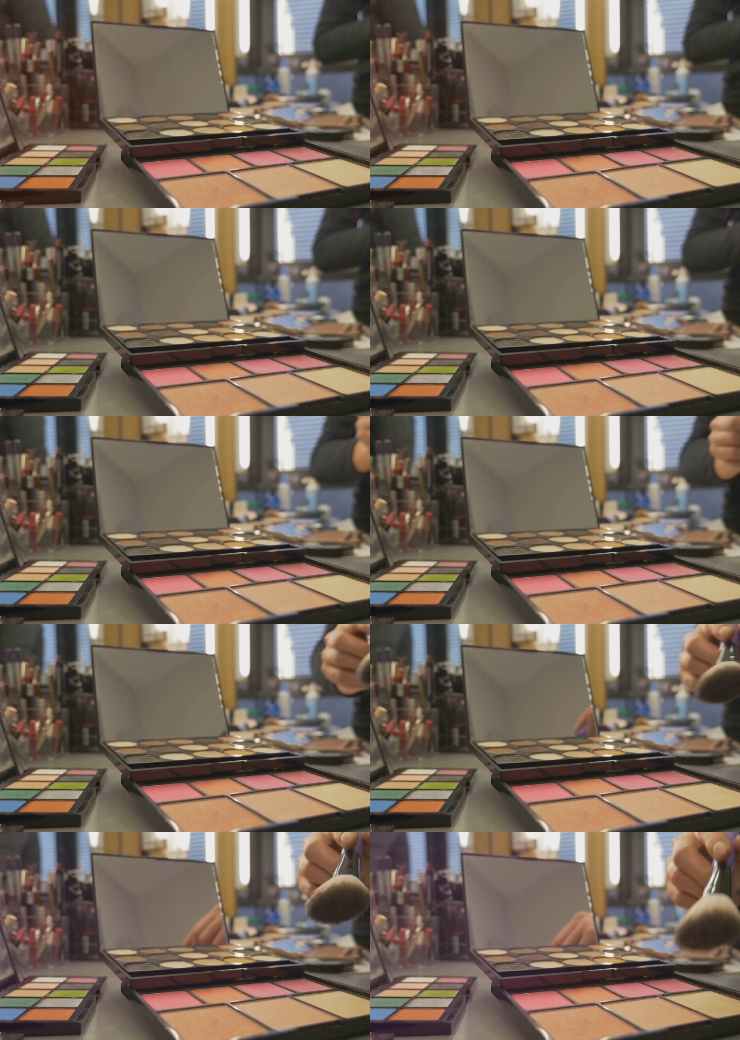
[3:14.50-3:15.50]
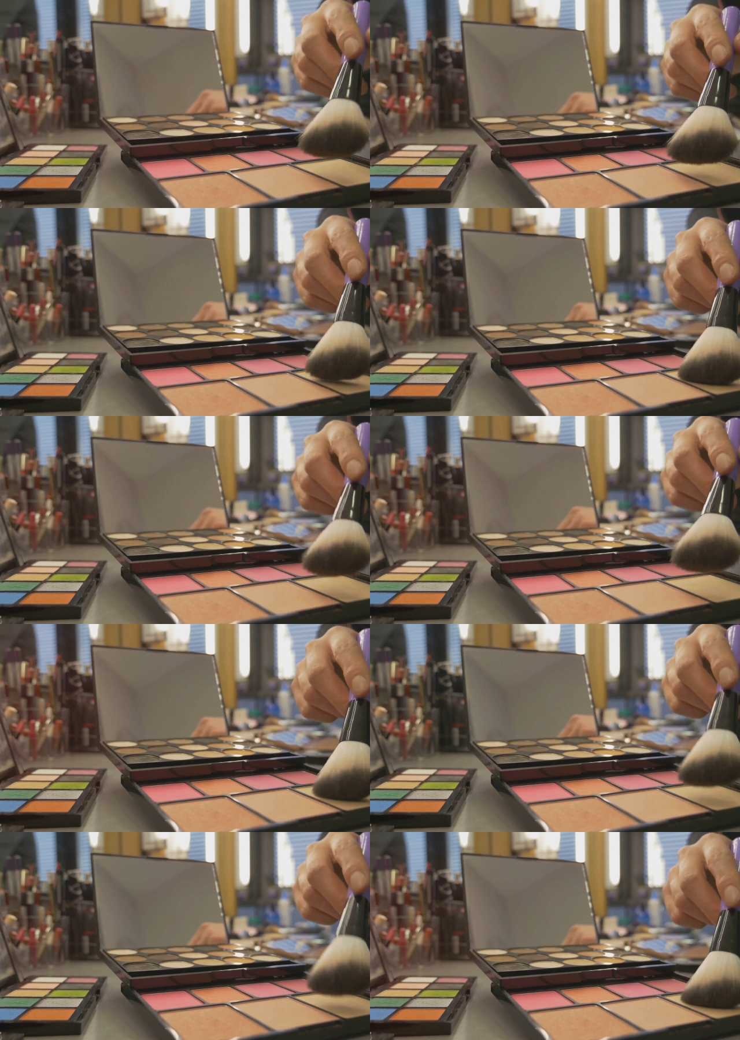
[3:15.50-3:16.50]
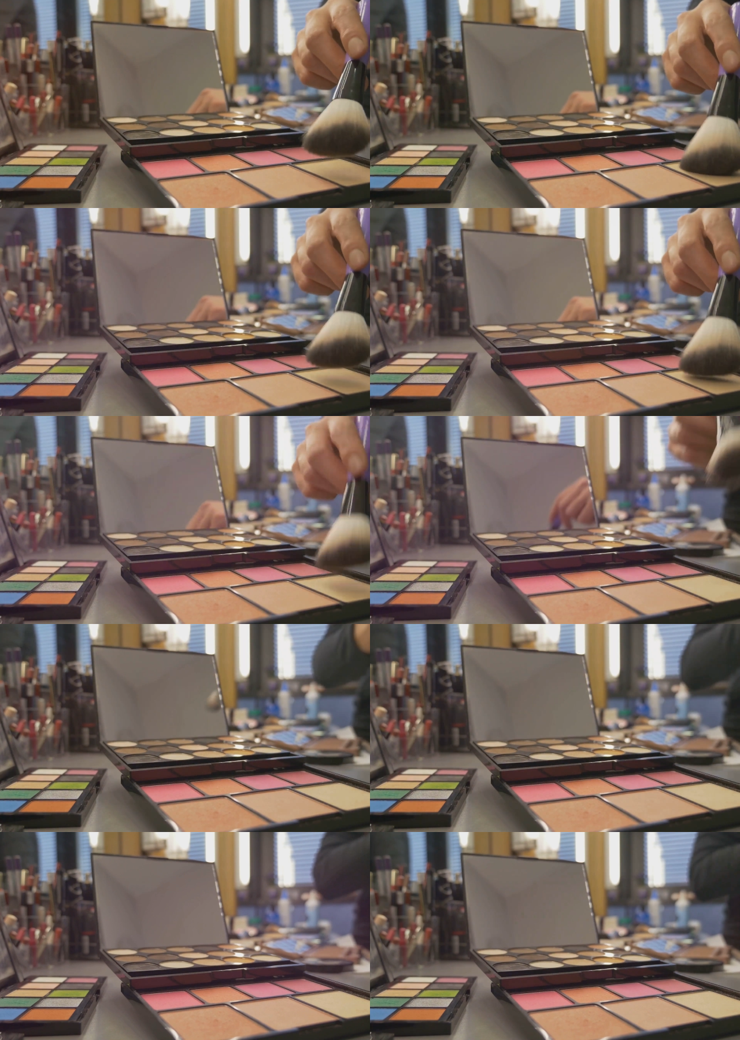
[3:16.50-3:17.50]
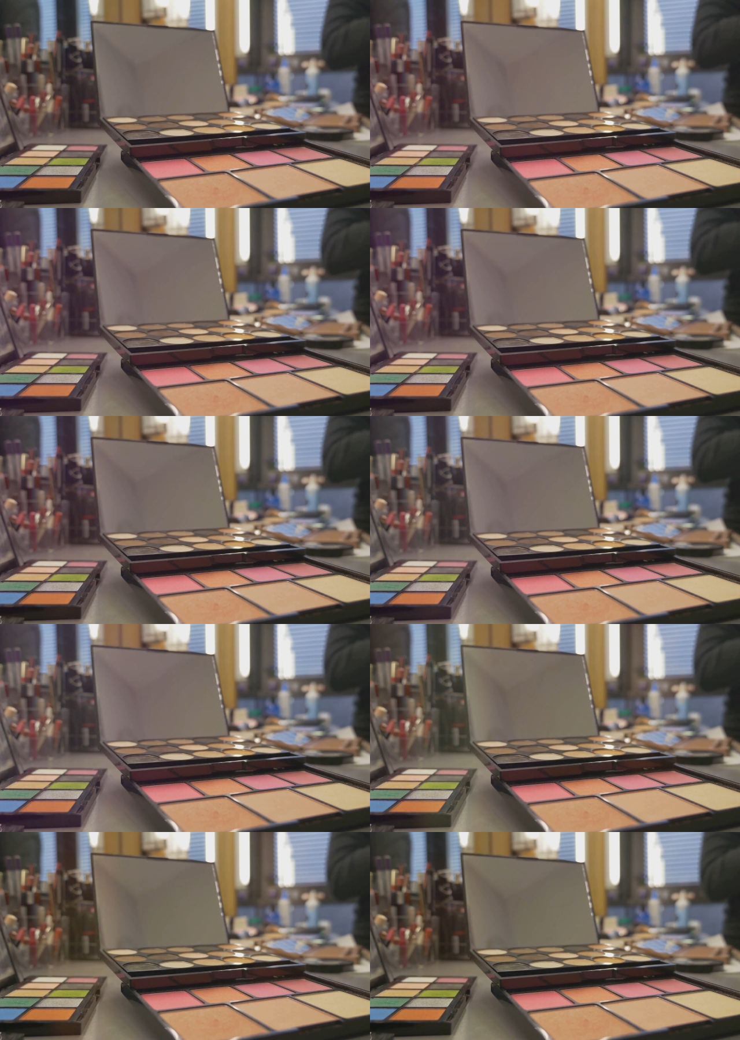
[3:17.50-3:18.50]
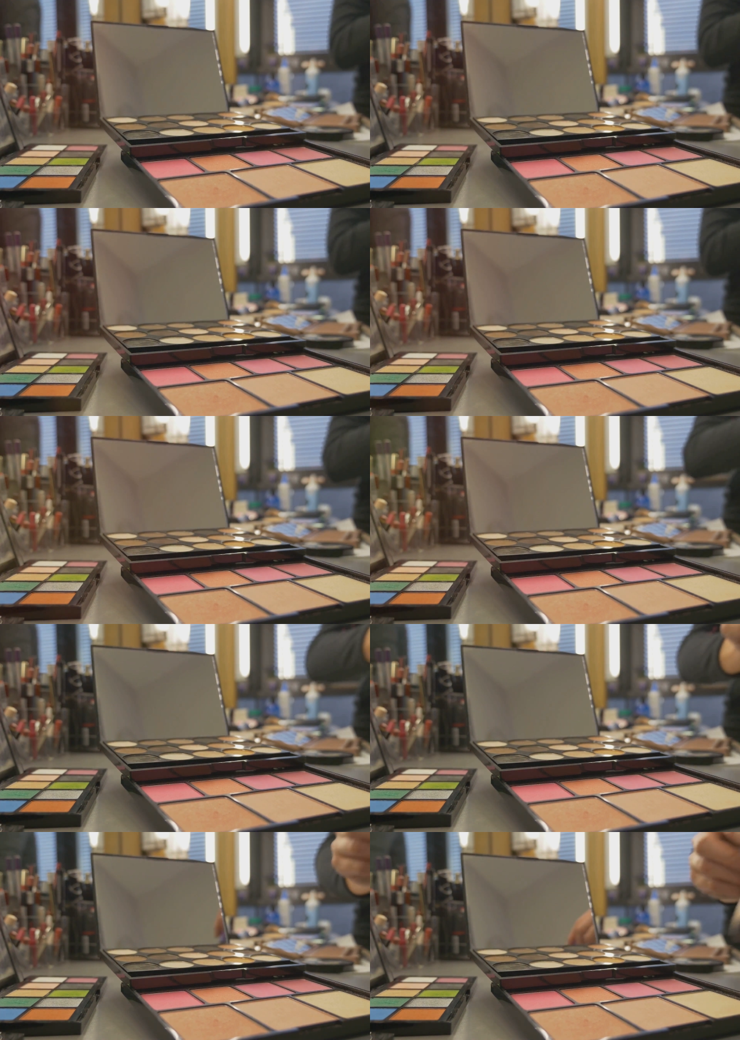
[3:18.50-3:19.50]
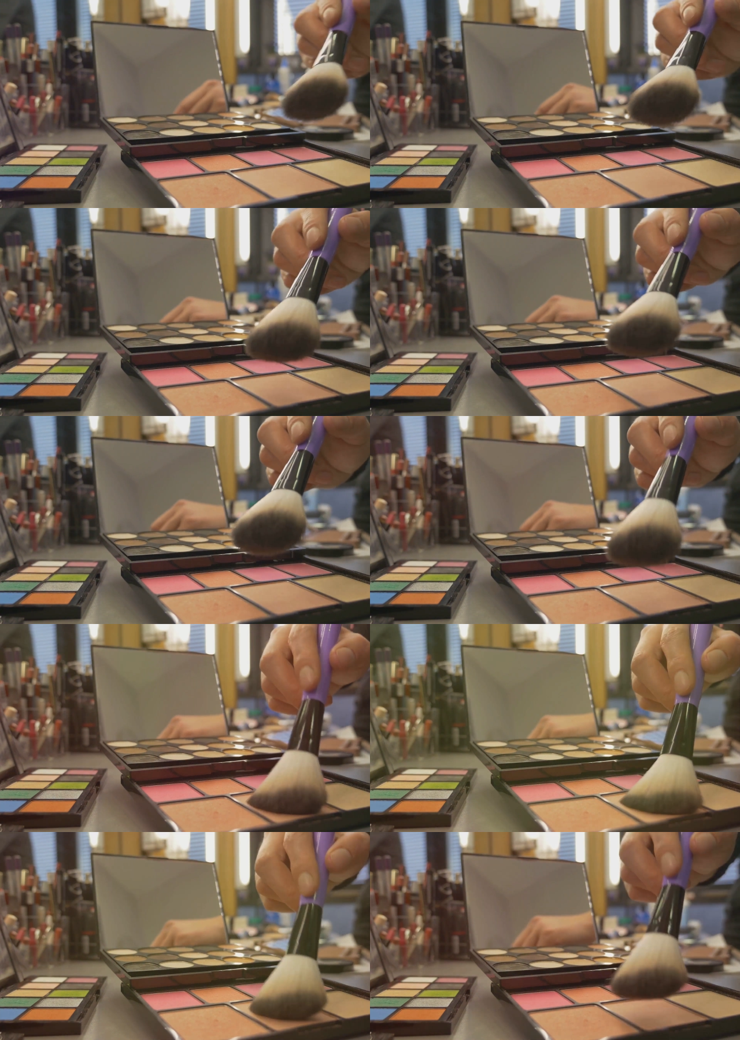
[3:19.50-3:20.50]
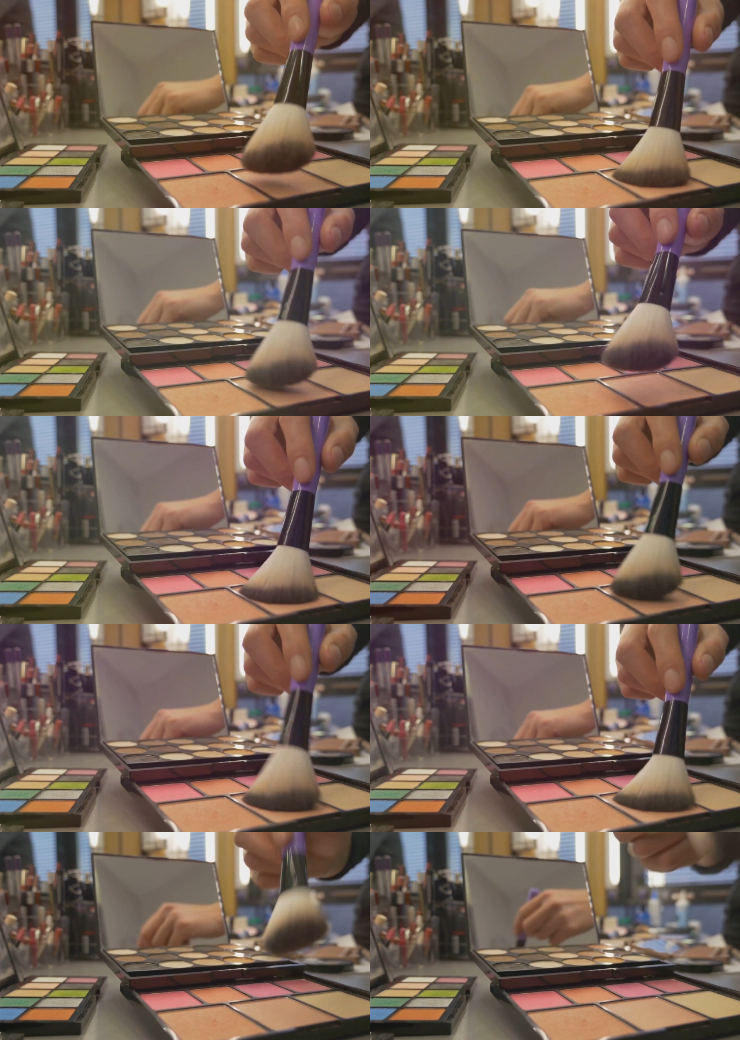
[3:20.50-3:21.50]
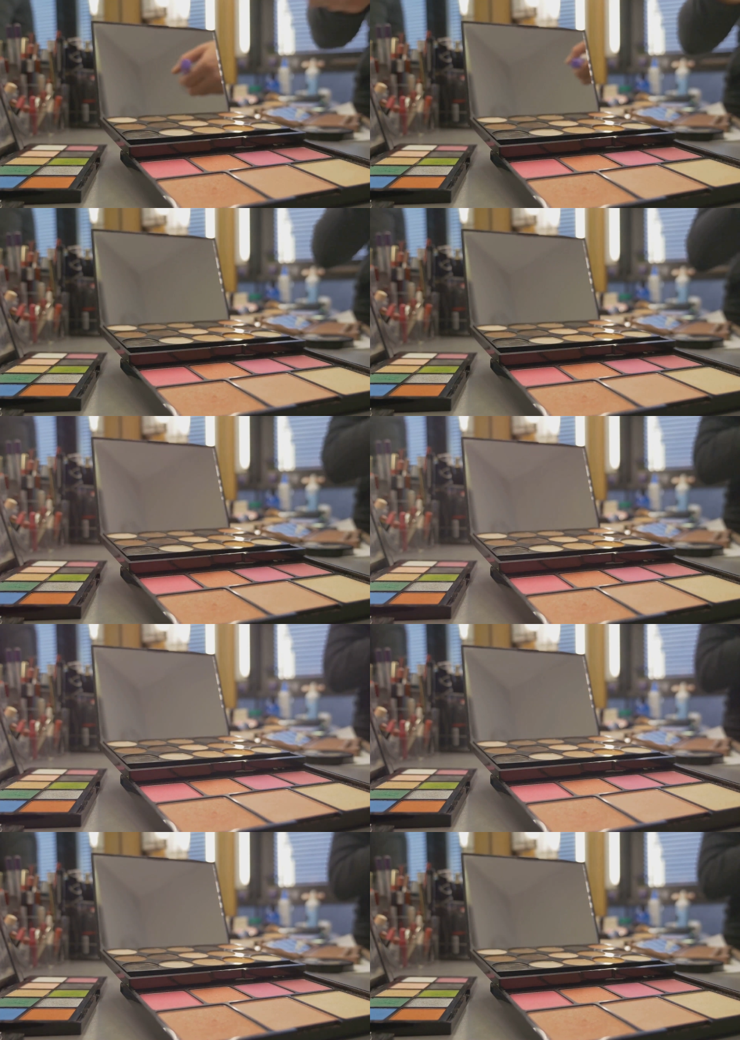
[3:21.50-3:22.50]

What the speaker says: (no speaker visible)